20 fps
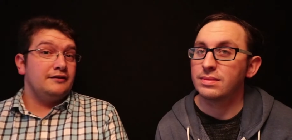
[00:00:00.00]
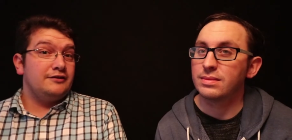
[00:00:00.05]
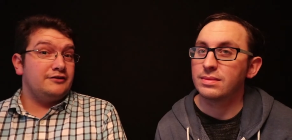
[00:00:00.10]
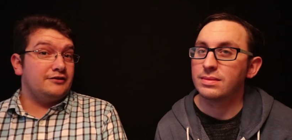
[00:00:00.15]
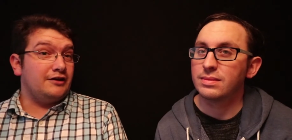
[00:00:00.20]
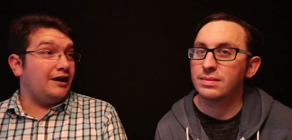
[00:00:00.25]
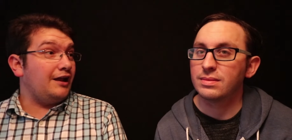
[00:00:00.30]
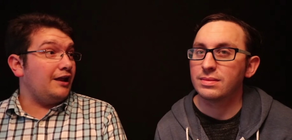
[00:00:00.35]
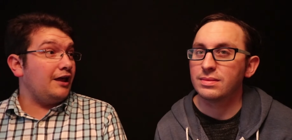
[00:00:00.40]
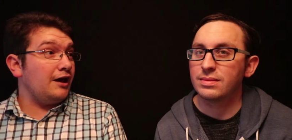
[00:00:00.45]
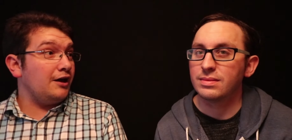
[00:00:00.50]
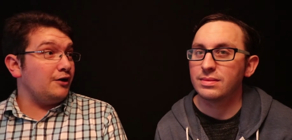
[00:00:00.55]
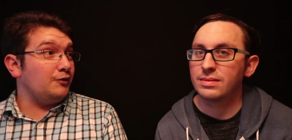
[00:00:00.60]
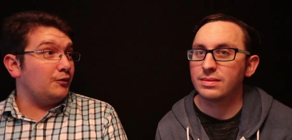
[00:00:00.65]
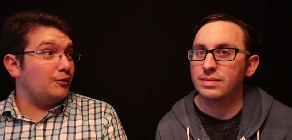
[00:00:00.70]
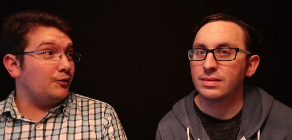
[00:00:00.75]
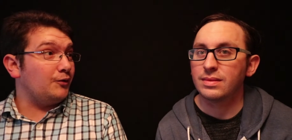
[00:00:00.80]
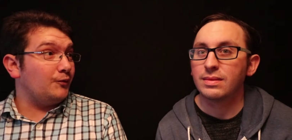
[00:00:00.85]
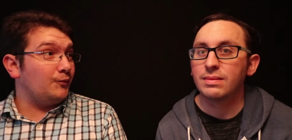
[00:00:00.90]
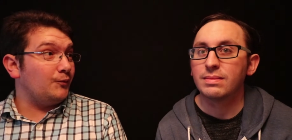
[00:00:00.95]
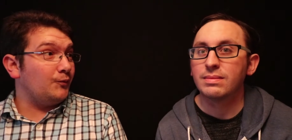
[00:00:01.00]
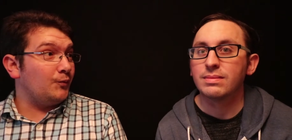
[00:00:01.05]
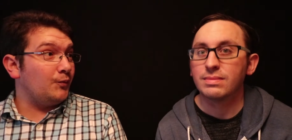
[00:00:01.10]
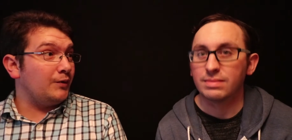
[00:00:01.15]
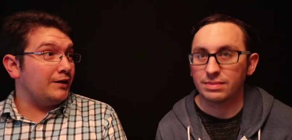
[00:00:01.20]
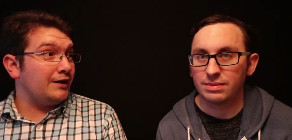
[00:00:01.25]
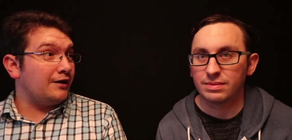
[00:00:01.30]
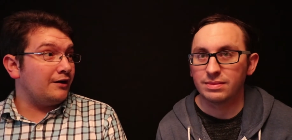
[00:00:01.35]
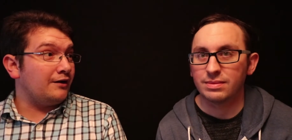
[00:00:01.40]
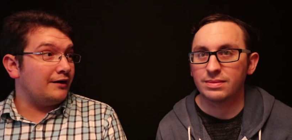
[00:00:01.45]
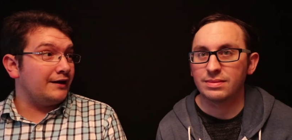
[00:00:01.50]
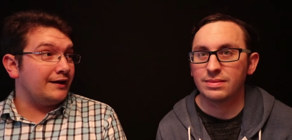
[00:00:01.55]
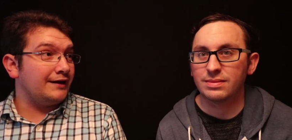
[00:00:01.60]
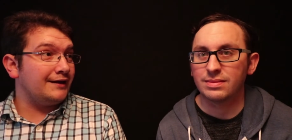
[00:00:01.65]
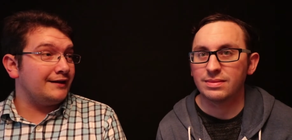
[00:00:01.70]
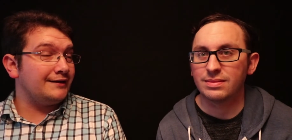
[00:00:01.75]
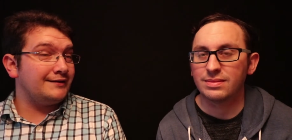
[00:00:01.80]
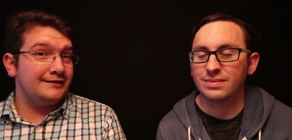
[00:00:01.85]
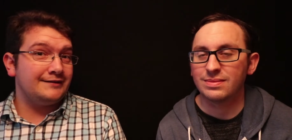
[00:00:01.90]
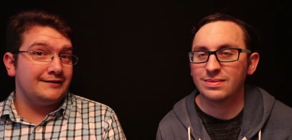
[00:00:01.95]
Speaker 1: So hello, we are
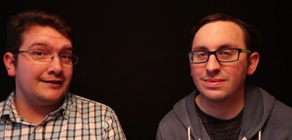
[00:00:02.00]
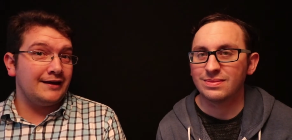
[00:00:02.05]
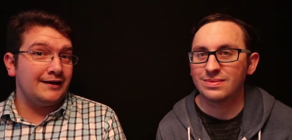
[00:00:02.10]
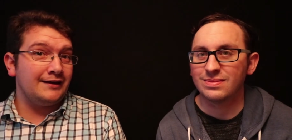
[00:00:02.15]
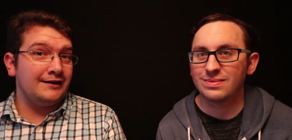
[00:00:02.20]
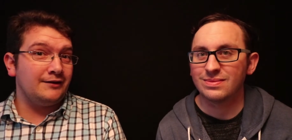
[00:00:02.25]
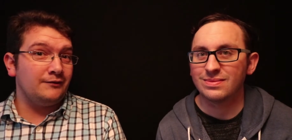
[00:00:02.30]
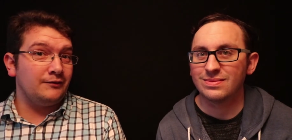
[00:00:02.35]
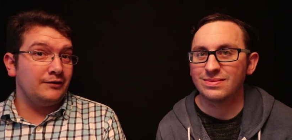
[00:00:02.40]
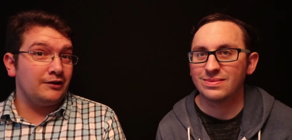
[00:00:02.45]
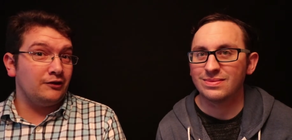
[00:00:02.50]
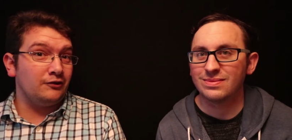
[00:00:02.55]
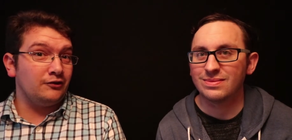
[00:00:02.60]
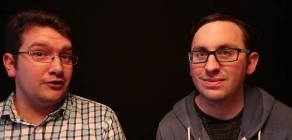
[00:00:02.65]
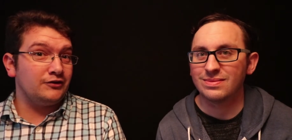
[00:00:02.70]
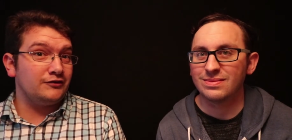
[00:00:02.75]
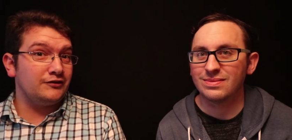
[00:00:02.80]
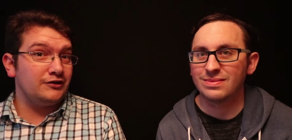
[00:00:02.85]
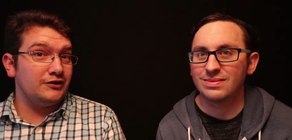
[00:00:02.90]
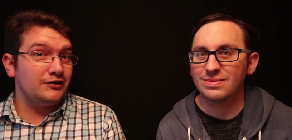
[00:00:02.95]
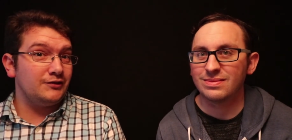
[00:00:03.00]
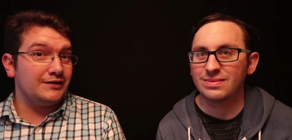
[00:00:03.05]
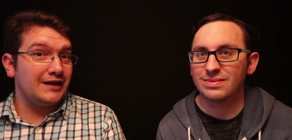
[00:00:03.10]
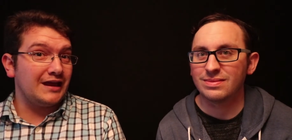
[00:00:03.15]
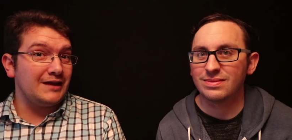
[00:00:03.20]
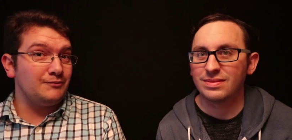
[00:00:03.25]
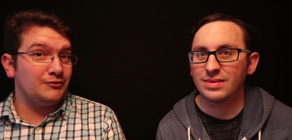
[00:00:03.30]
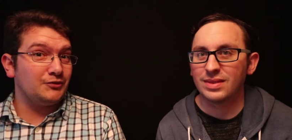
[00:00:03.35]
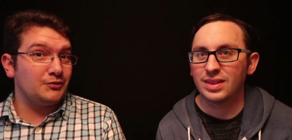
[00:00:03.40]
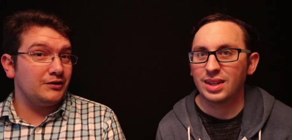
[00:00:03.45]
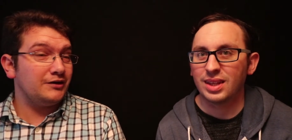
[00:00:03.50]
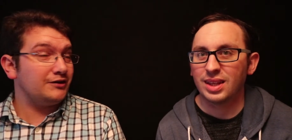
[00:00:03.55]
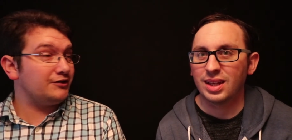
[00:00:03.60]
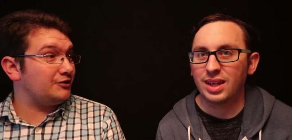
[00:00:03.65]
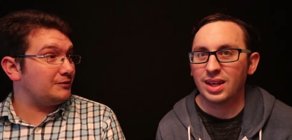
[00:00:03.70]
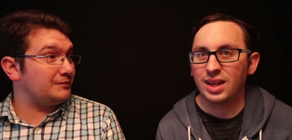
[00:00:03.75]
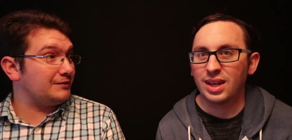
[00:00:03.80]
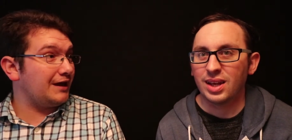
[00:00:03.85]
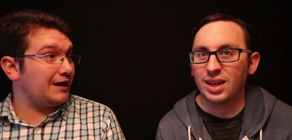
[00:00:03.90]
here today with the launch of a new Games Workshop